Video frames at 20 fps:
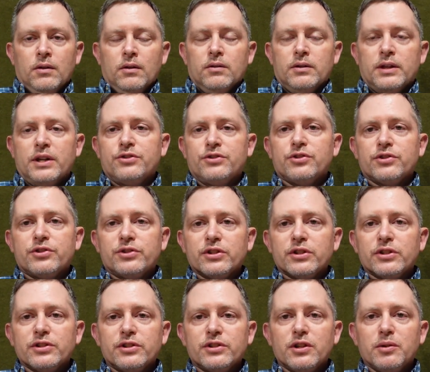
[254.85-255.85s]
That's just an
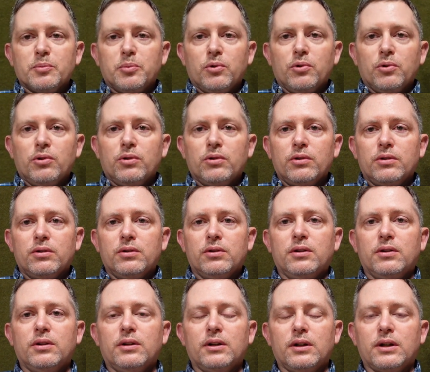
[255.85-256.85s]
example.
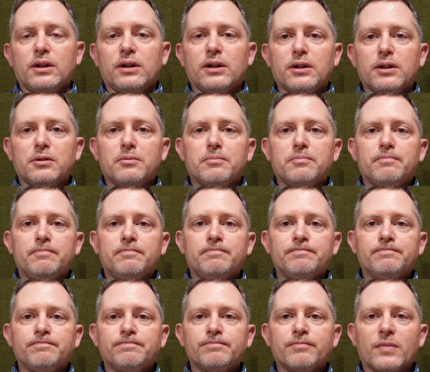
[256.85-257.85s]
Um,
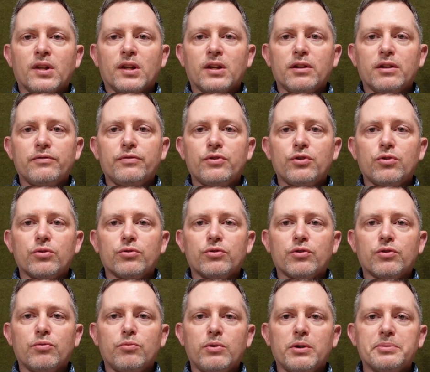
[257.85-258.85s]
if you go
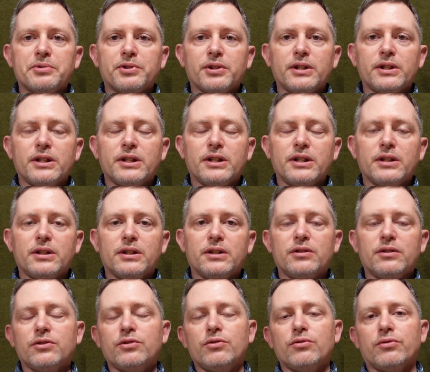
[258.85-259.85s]
to the website
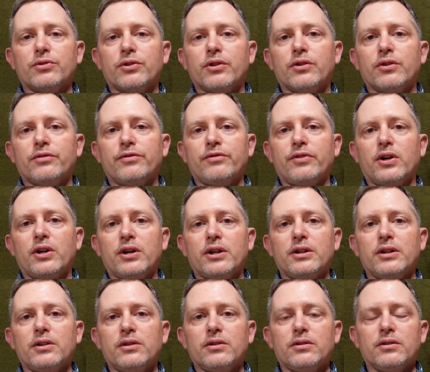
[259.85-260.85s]
again, you're going to
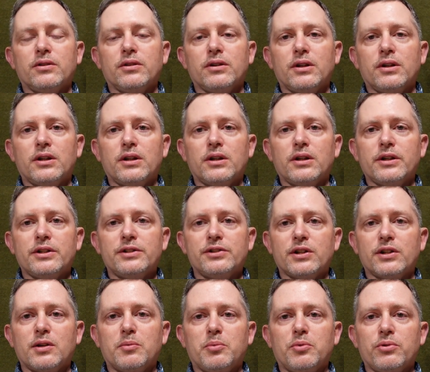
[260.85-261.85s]
find uh,
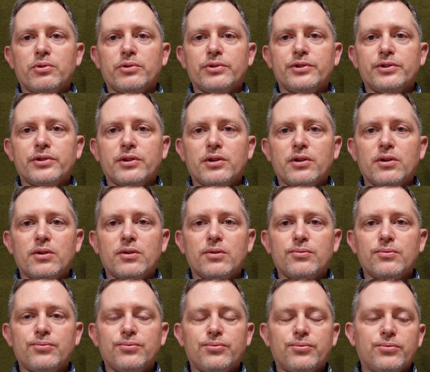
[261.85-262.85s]
examples
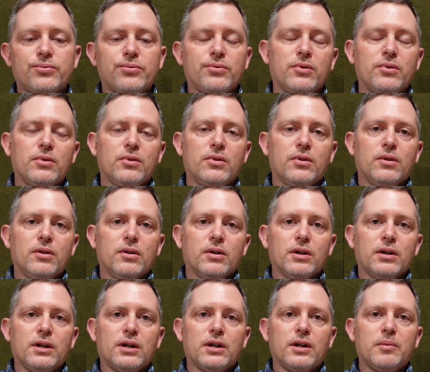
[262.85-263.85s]
of
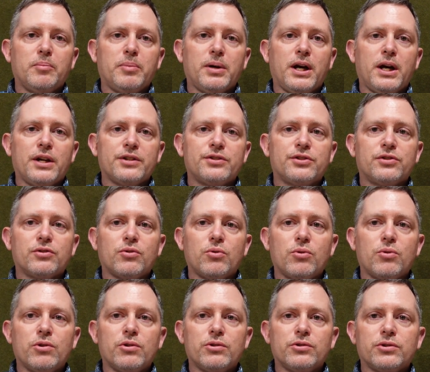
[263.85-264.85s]
uh, pass
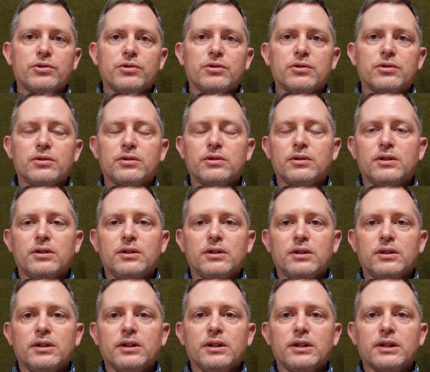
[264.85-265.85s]
scores,
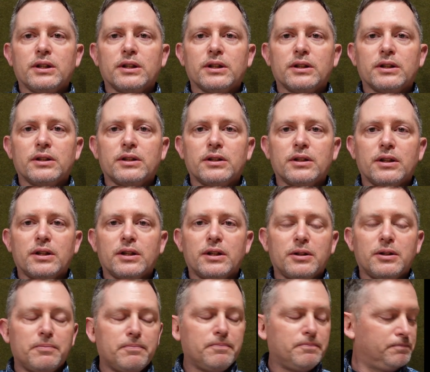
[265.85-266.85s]
and
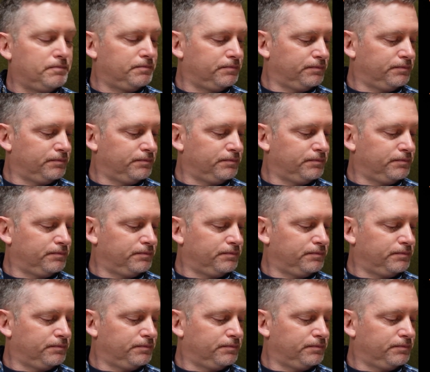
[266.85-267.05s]
um,